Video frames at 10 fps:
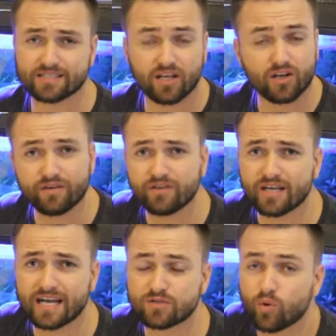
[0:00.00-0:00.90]
a lot of you
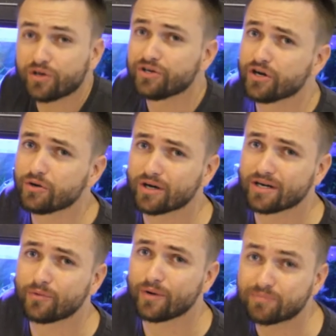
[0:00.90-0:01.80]
guys won't know what a
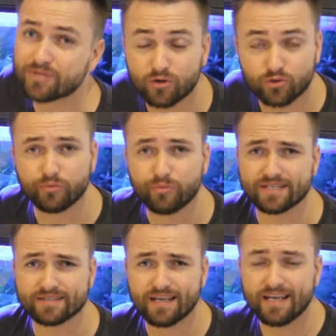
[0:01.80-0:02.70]
reptile room
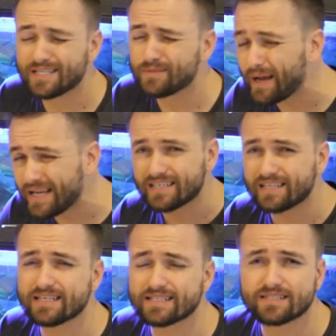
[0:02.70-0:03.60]
is. It's basically a
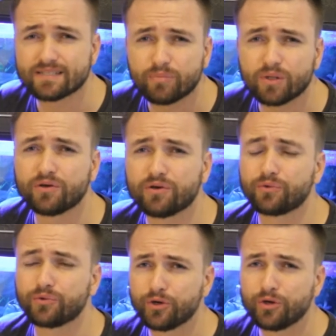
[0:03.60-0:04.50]
simple little
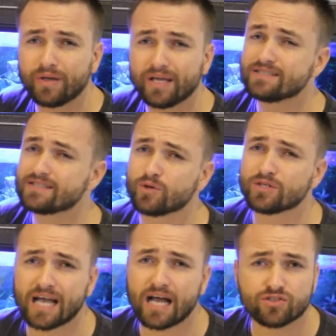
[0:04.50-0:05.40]
room in someone's
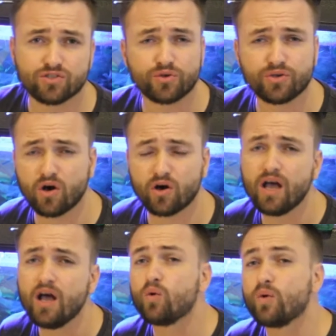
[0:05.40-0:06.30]
house or yard
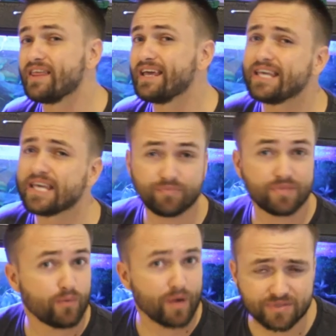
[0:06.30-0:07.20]
where they keep their
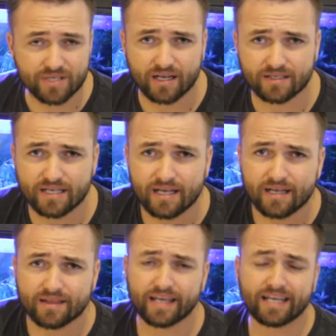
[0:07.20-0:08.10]
reptiles.
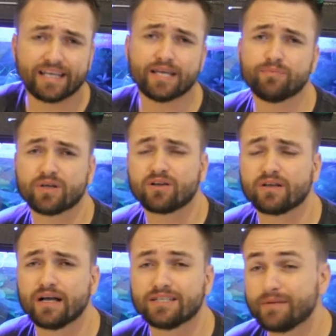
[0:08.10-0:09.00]
They can keep the uh,
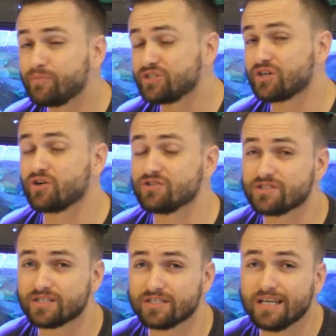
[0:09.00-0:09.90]
temperature
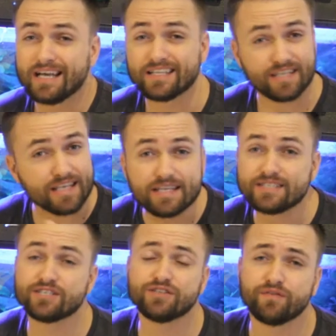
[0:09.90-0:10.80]
constant, it's easier
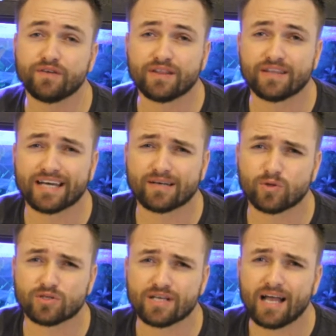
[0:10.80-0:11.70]
to feed the
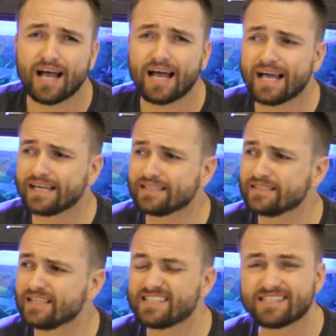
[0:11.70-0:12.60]
animals, and
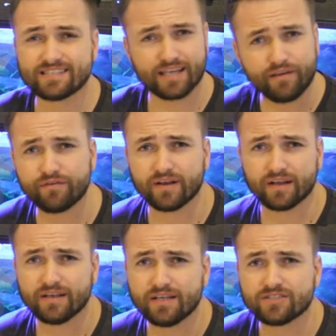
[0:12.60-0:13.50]
it's safer.
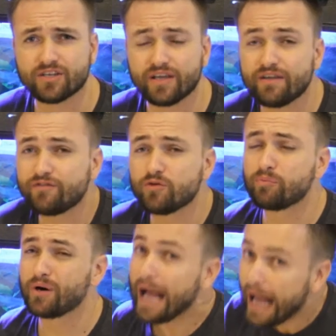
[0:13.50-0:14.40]
So if you
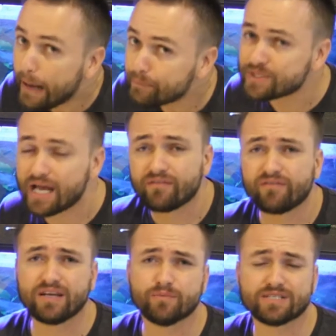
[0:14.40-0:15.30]
perhaps have a
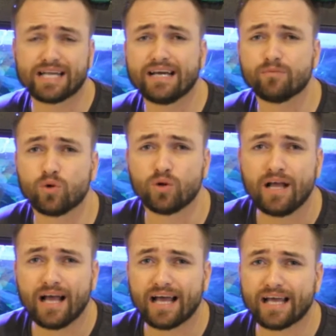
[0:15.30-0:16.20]
venomous animal
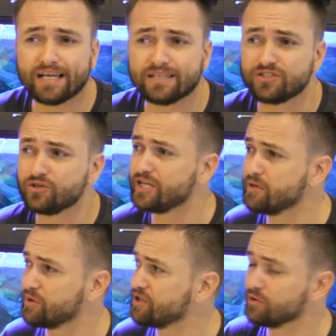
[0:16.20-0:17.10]
and you keep it in your